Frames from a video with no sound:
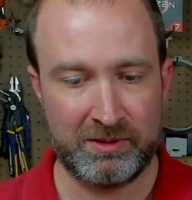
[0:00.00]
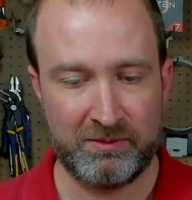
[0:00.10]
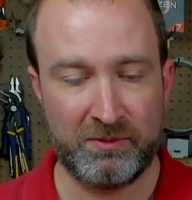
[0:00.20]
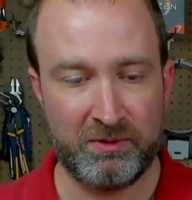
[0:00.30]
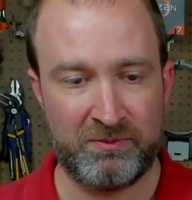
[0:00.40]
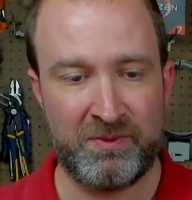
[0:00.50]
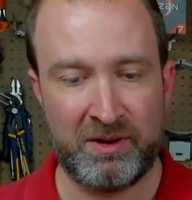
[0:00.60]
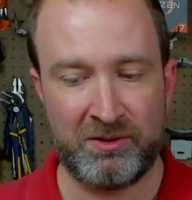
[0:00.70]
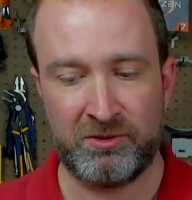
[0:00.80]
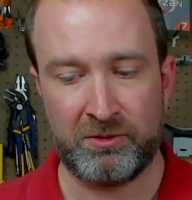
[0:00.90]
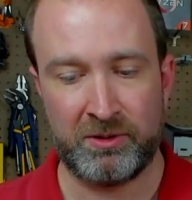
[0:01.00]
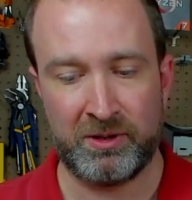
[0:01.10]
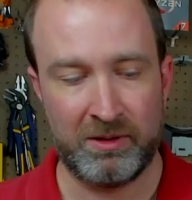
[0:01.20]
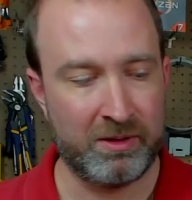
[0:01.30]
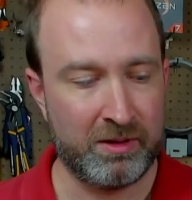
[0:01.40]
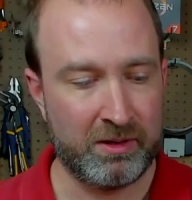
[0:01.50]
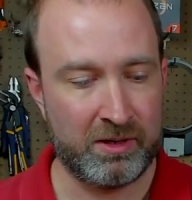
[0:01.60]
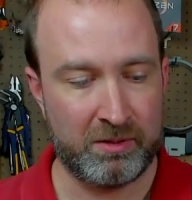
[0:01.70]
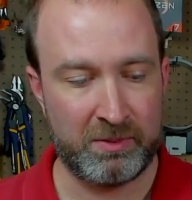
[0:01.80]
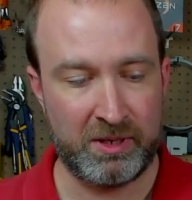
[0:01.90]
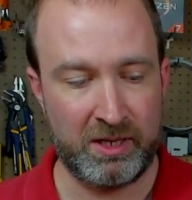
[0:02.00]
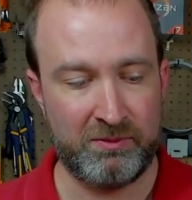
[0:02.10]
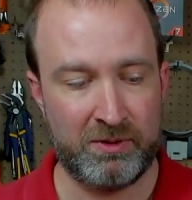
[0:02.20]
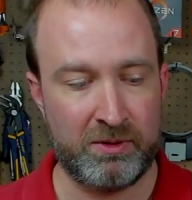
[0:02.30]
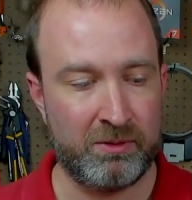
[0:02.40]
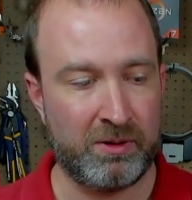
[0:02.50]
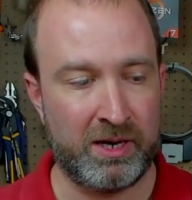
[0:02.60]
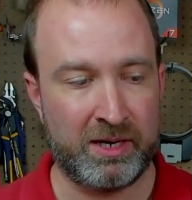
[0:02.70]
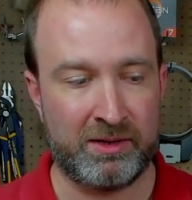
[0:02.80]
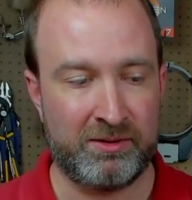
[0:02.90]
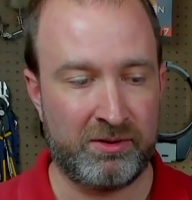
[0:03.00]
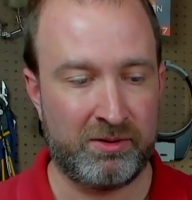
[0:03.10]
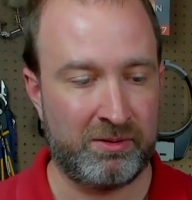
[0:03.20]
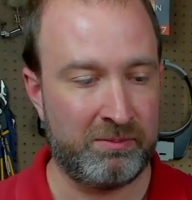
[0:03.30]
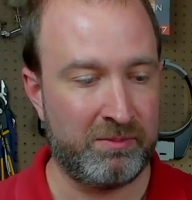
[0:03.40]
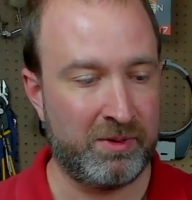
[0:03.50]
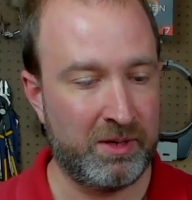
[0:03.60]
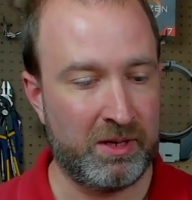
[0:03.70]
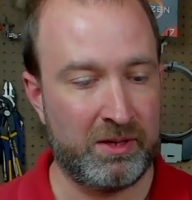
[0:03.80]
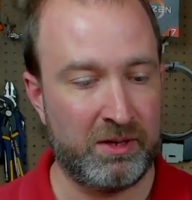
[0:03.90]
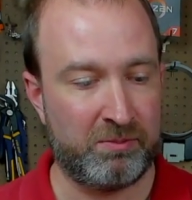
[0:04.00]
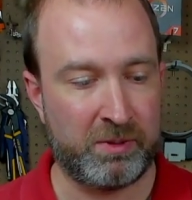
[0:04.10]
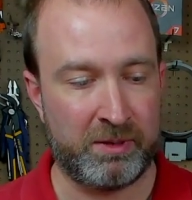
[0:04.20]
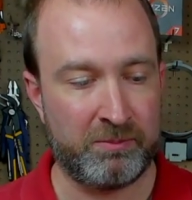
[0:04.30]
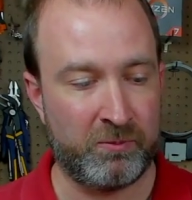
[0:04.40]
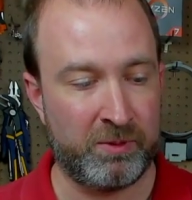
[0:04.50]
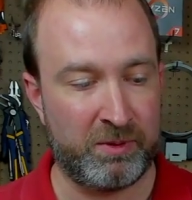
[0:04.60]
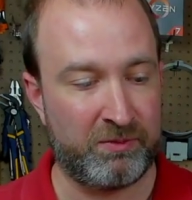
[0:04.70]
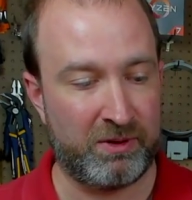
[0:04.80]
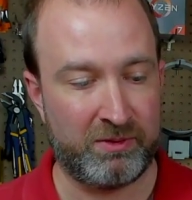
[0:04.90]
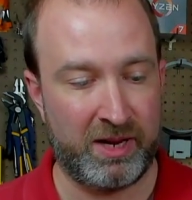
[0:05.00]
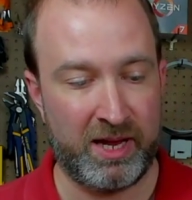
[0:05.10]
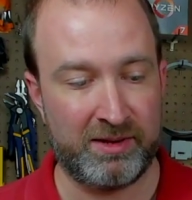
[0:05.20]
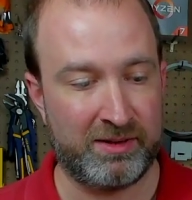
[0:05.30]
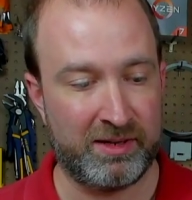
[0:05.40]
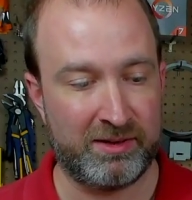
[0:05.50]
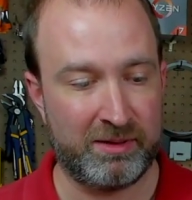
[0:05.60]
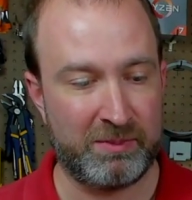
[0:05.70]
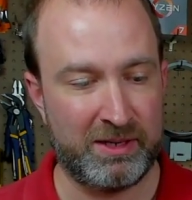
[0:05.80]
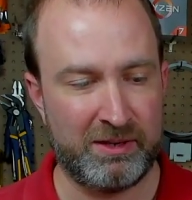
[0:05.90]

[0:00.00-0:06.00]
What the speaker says: feels very sturdy. I mean, even though I consider these probably one of my favorite headsets, I mean,